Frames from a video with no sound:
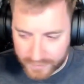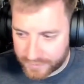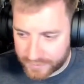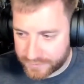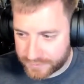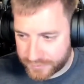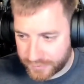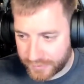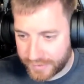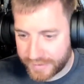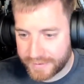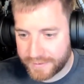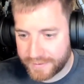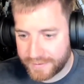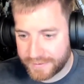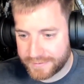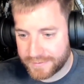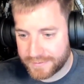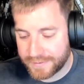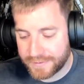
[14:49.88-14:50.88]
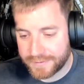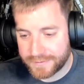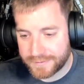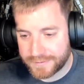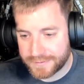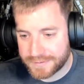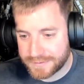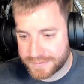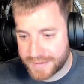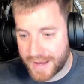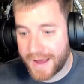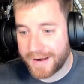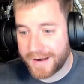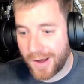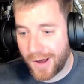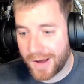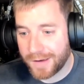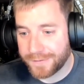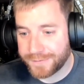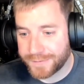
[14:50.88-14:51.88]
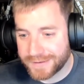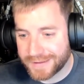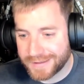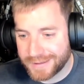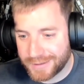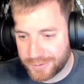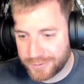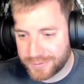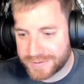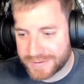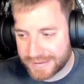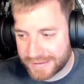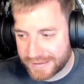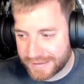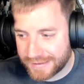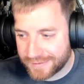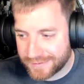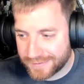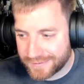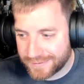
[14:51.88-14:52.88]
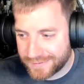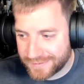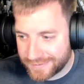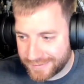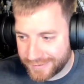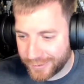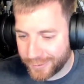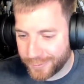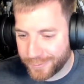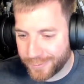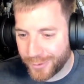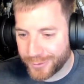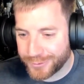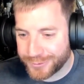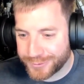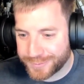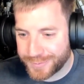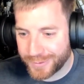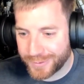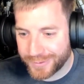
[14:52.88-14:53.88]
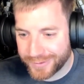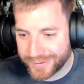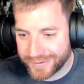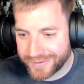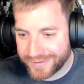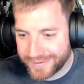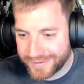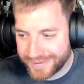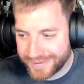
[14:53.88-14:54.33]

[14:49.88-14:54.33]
So that it's not often that you see multiple